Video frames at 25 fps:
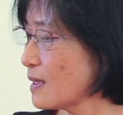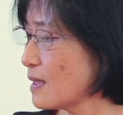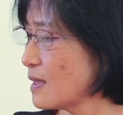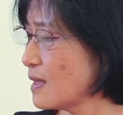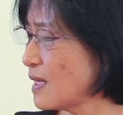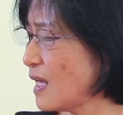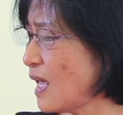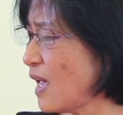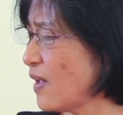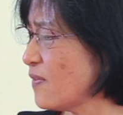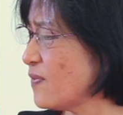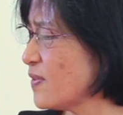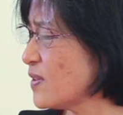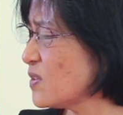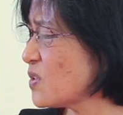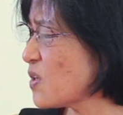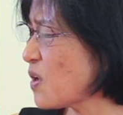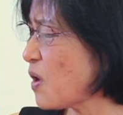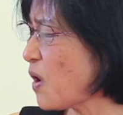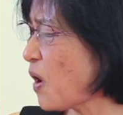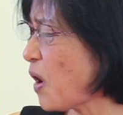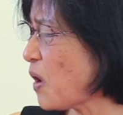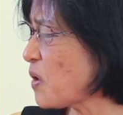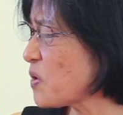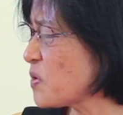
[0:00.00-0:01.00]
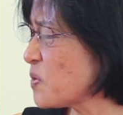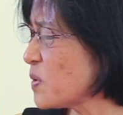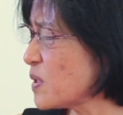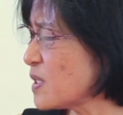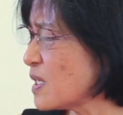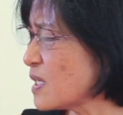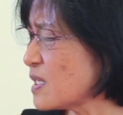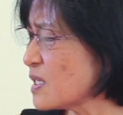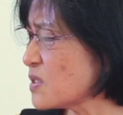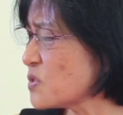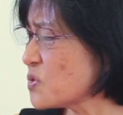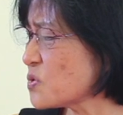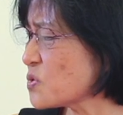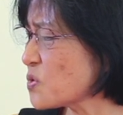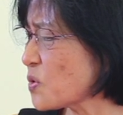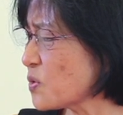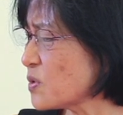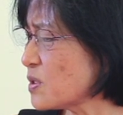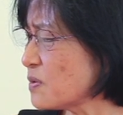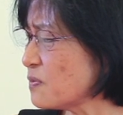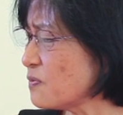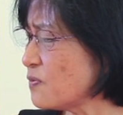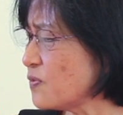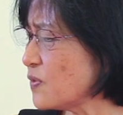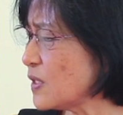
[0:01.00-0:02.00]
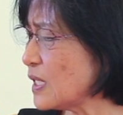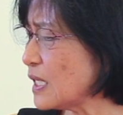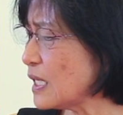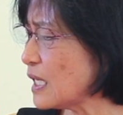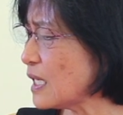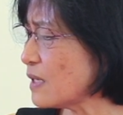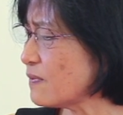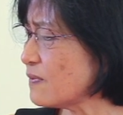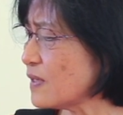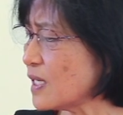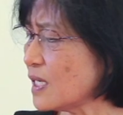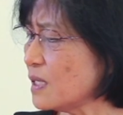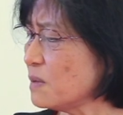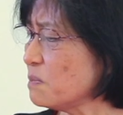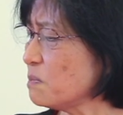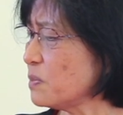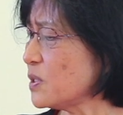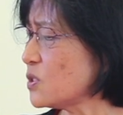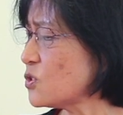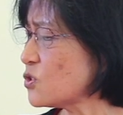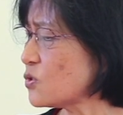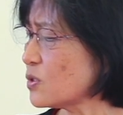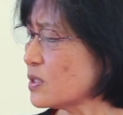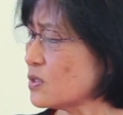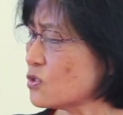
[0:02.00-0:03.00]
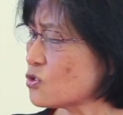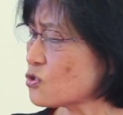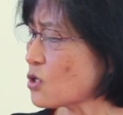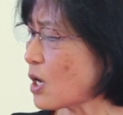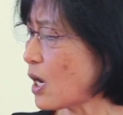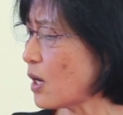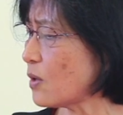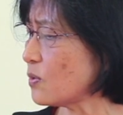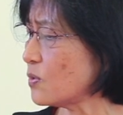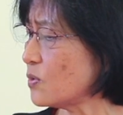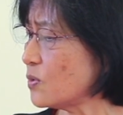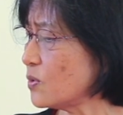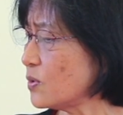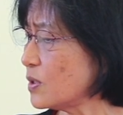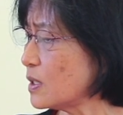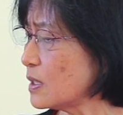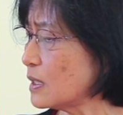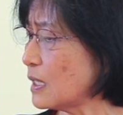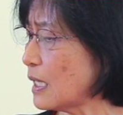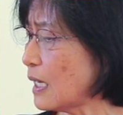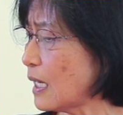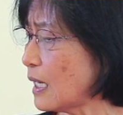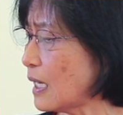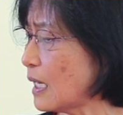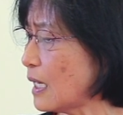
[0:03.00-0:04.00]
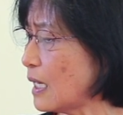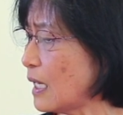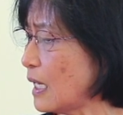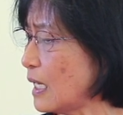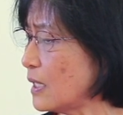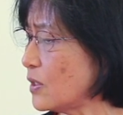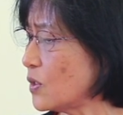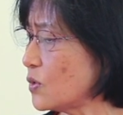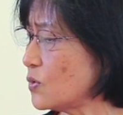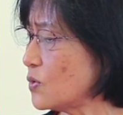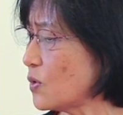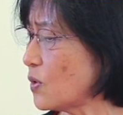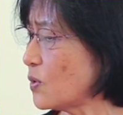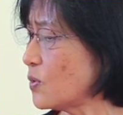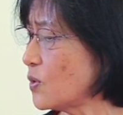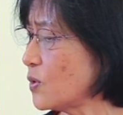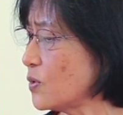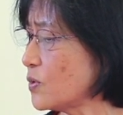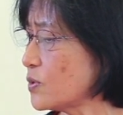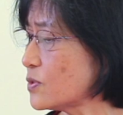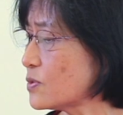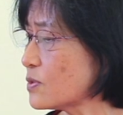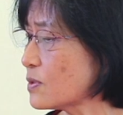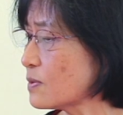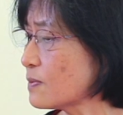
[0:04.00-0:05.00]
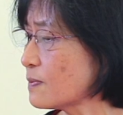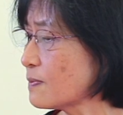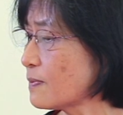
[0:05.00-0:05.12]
They're having the awkward and uncertain feeling of in between childhood and adulthood.